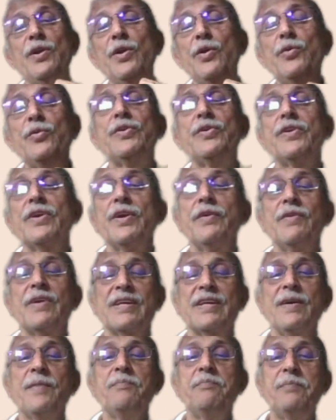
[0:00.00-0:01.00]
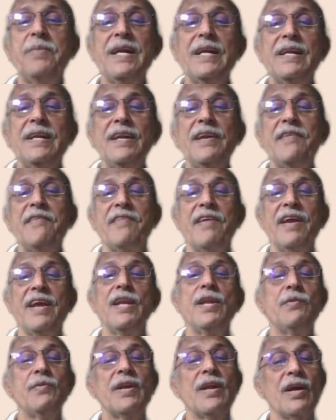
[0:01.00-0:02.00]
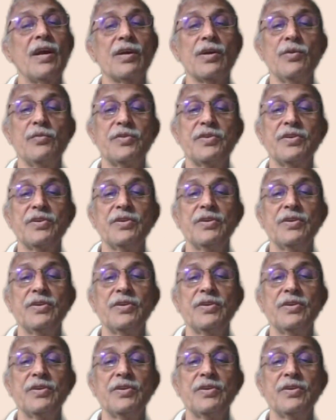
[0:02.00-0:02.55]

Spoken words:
loot your completely drain your account.